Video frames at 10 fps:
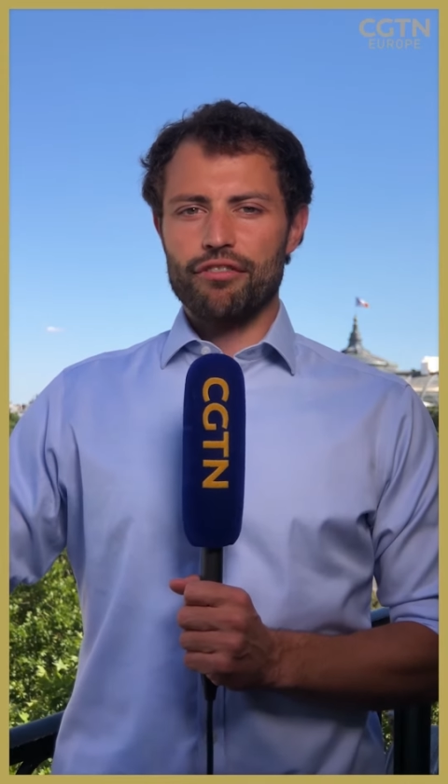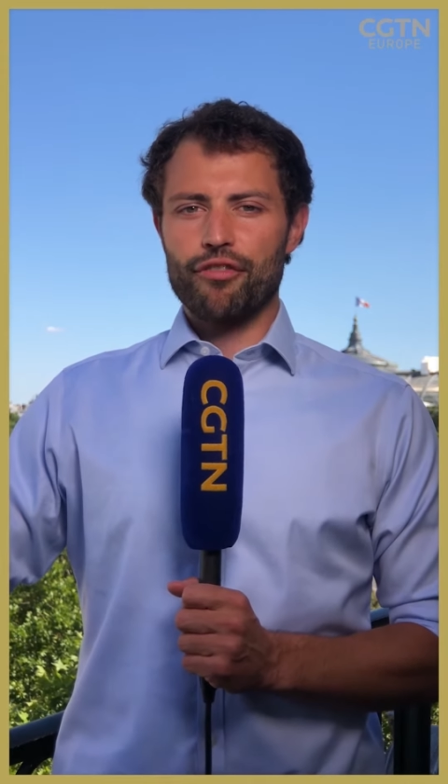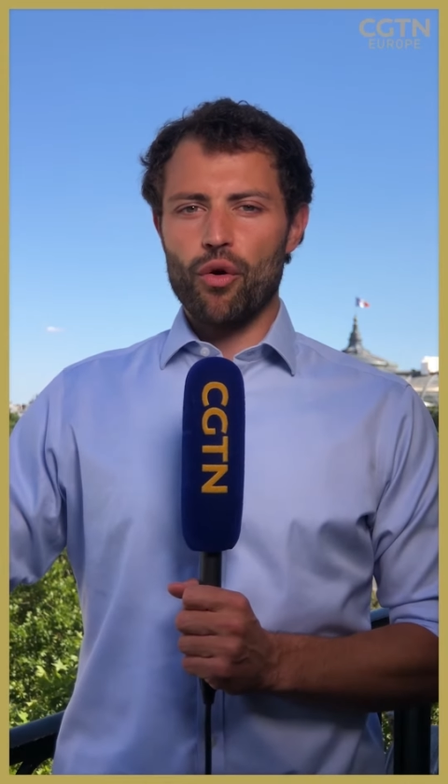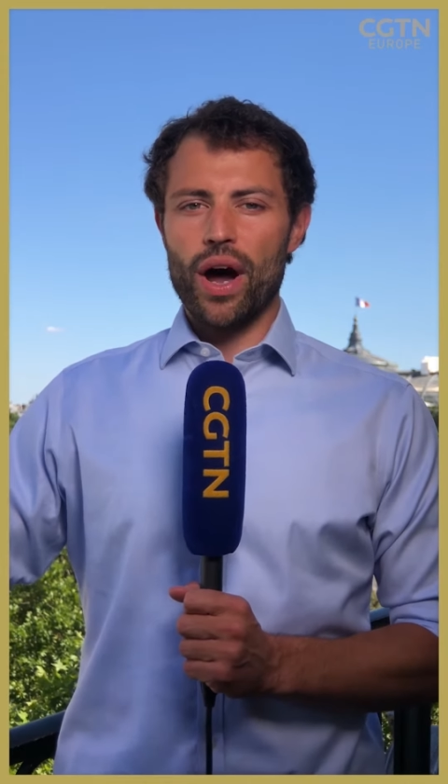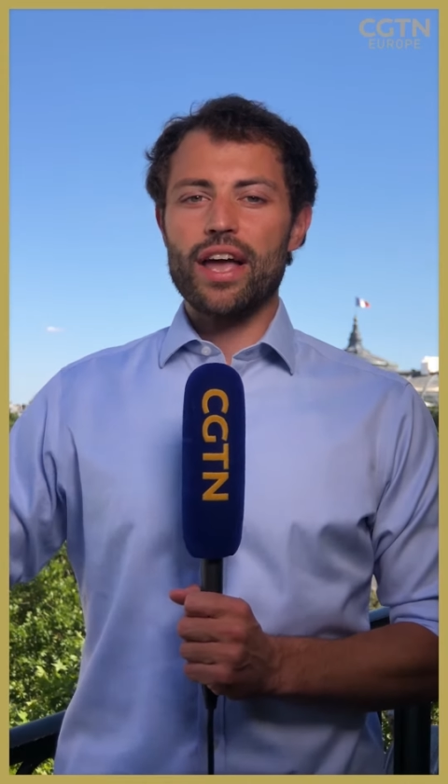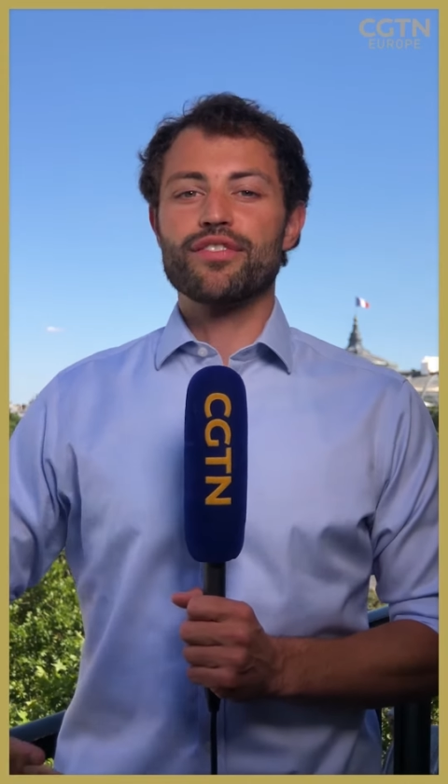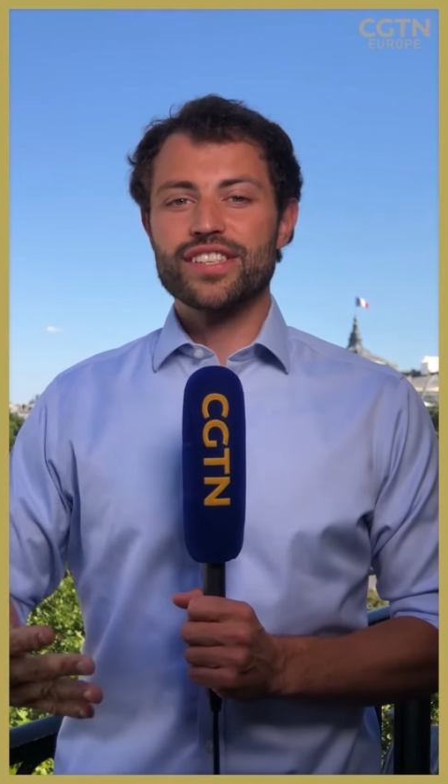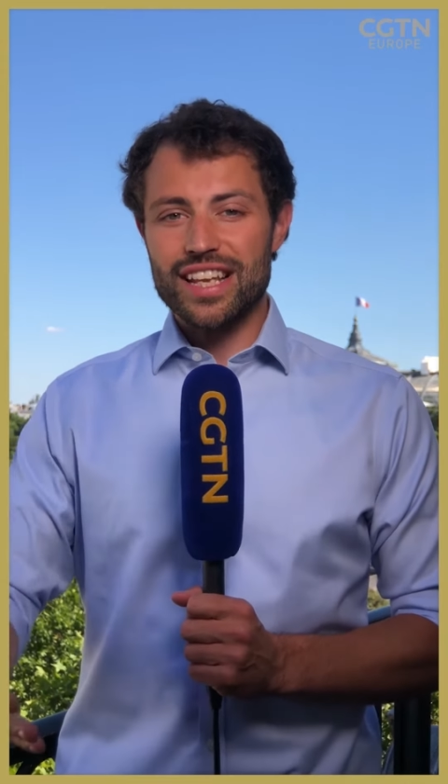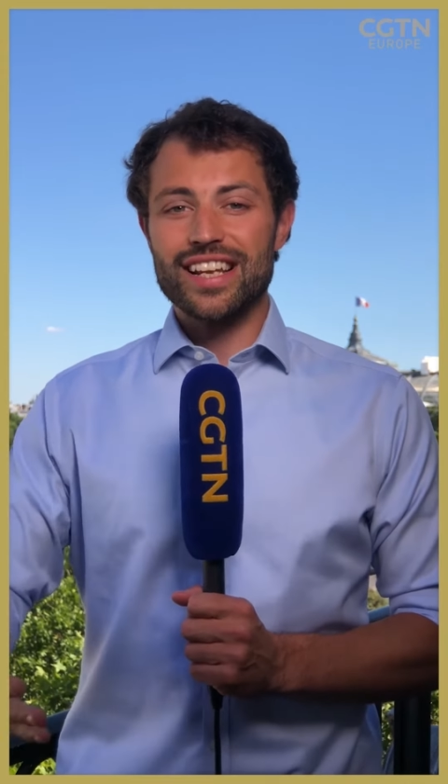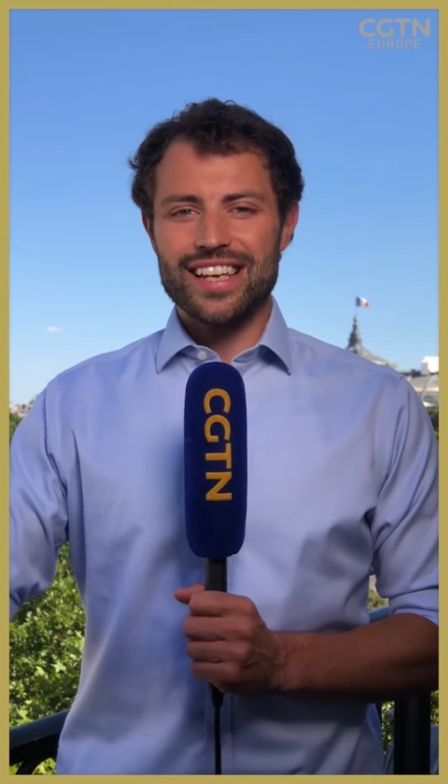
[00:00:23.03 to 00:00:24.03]
for a
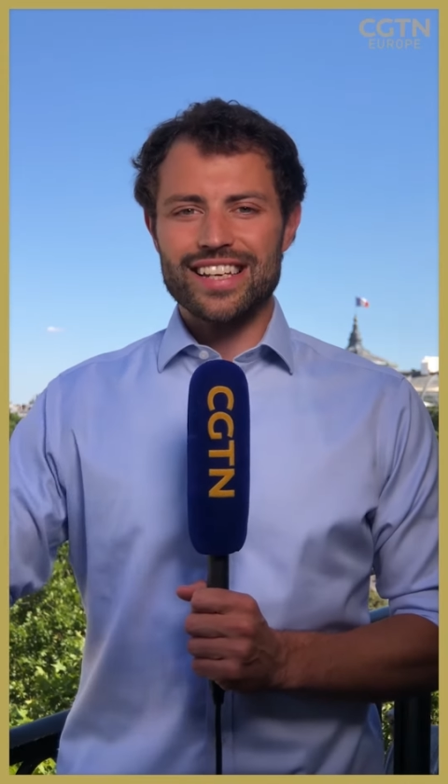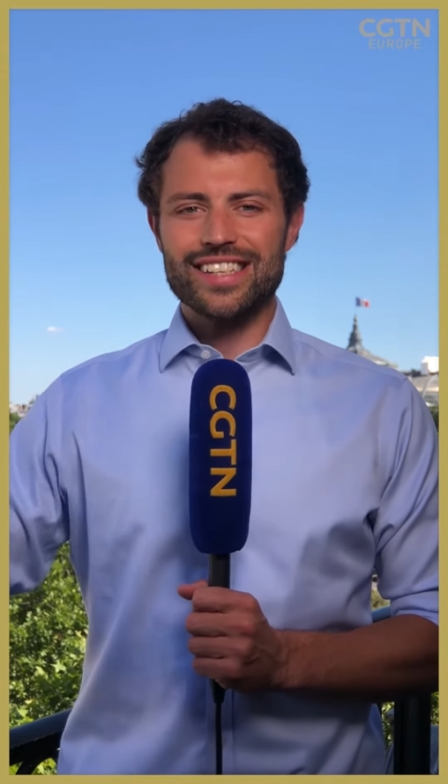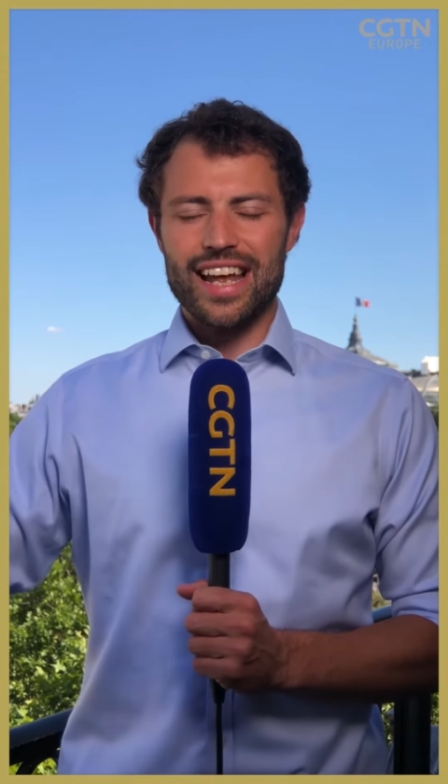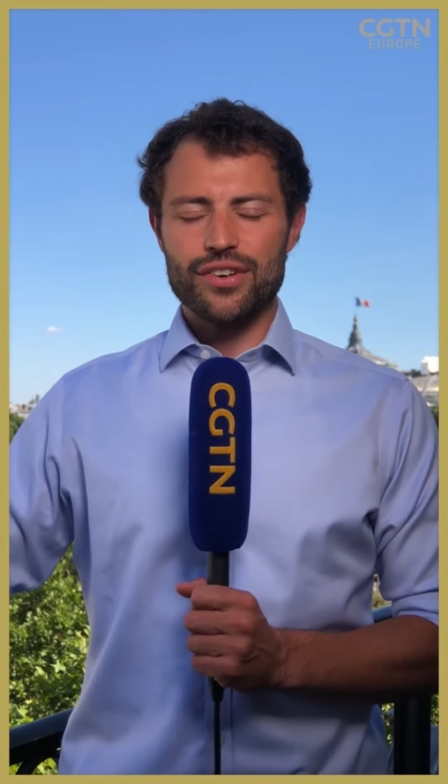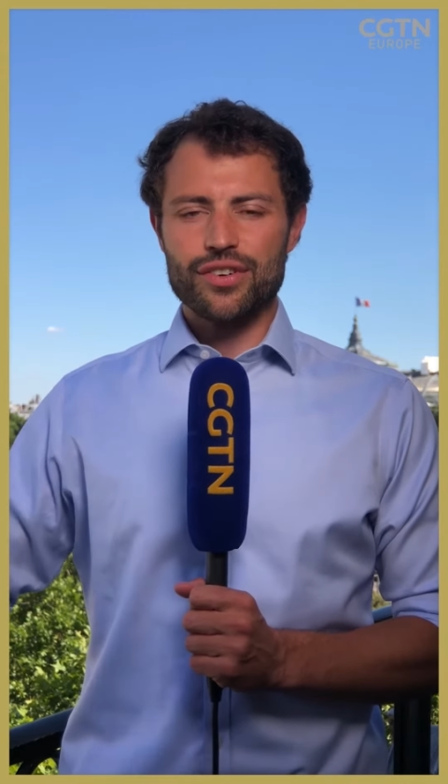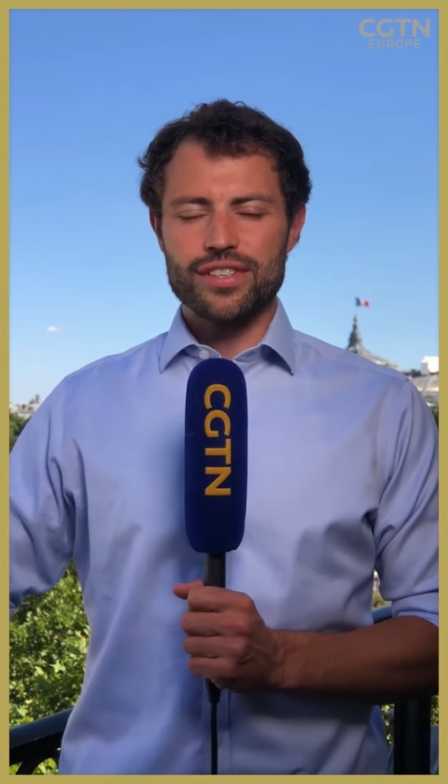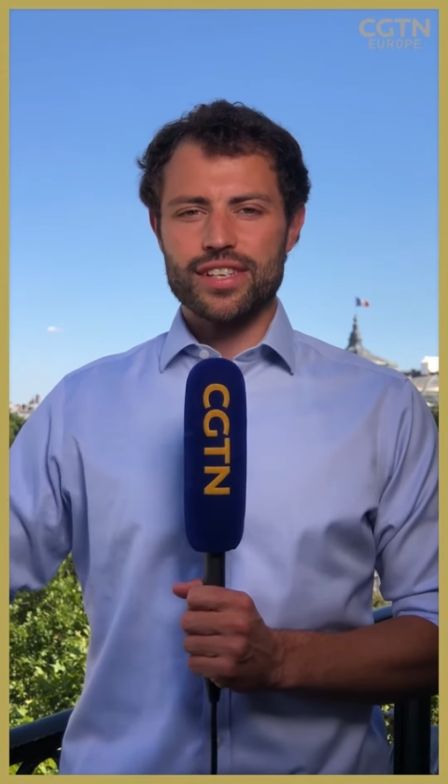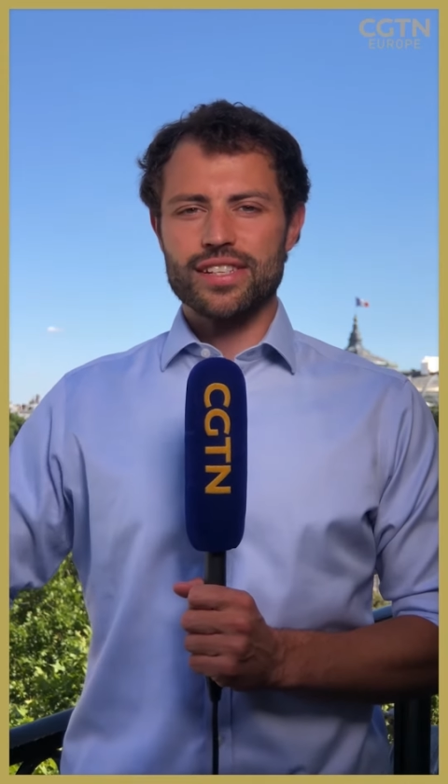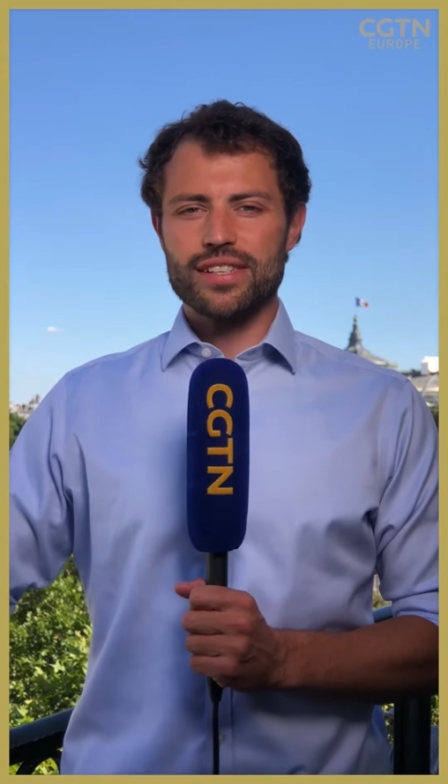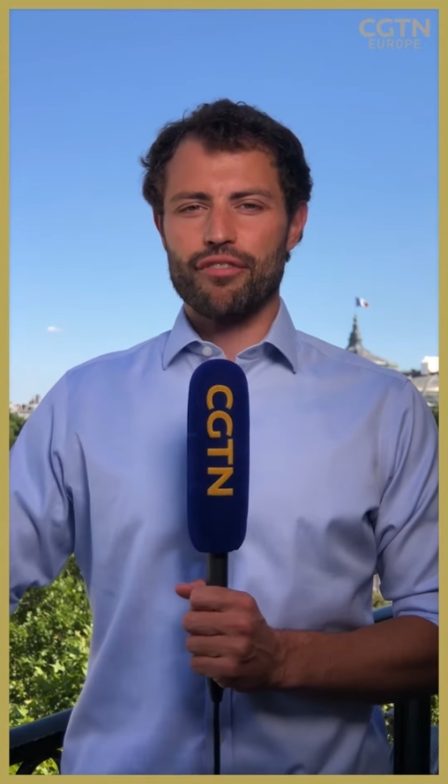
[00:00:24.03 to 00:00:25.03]
facilitated entrance
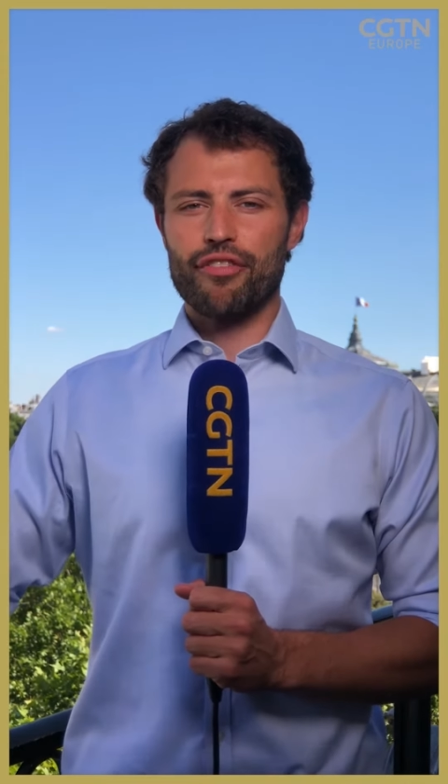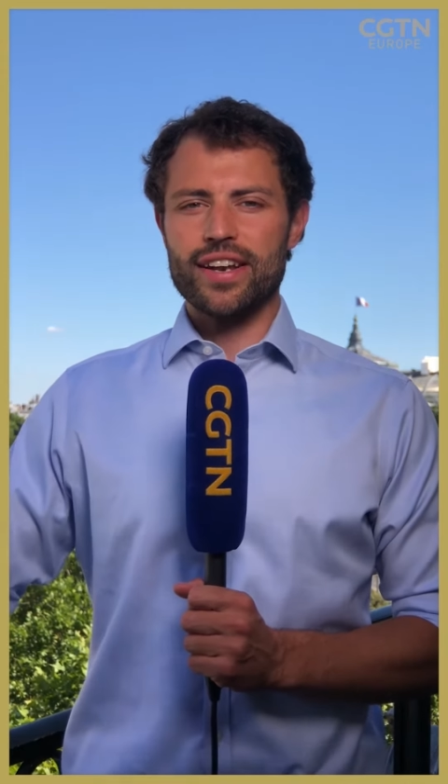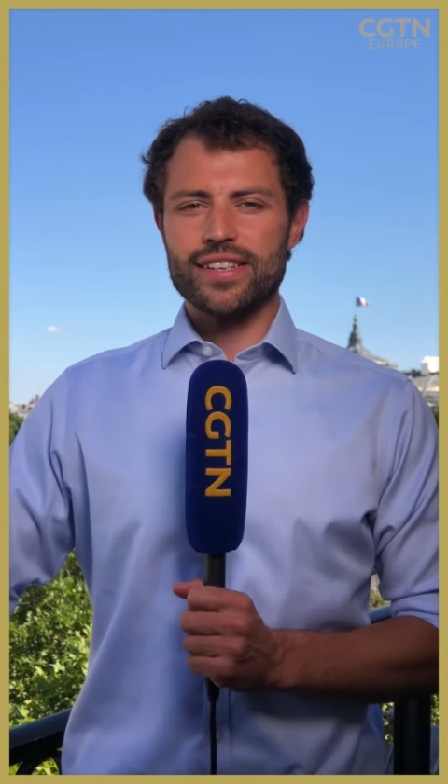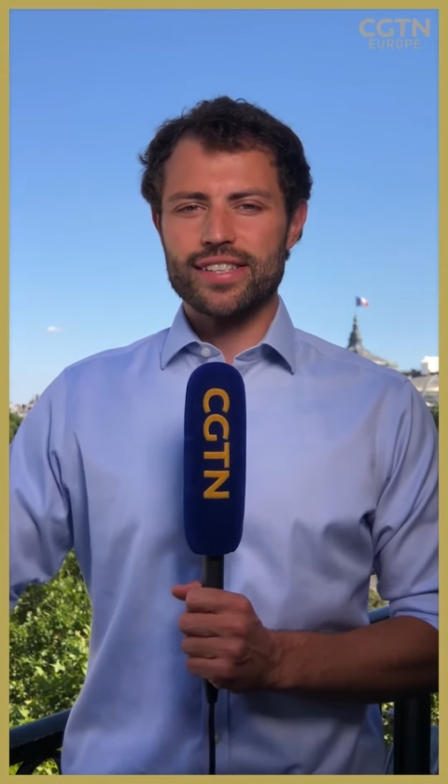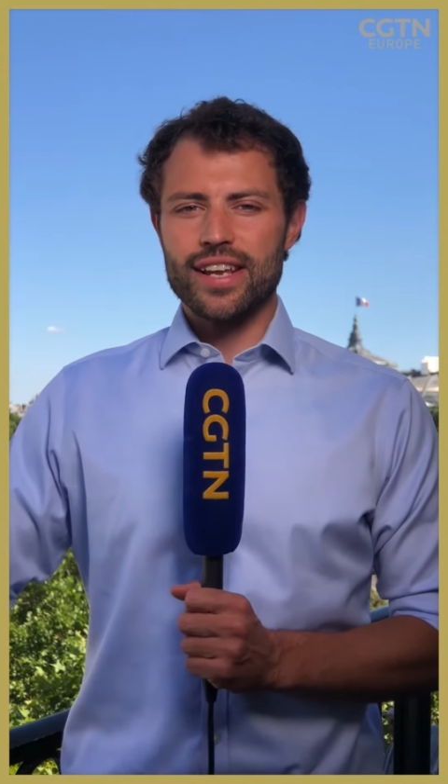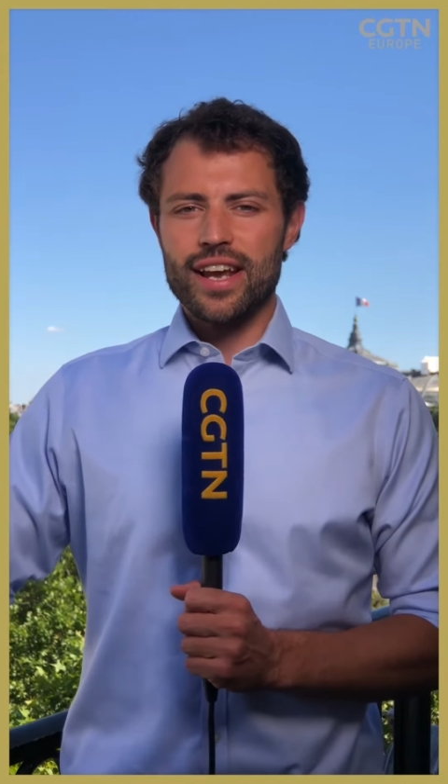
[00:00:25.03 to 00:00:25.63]
into the French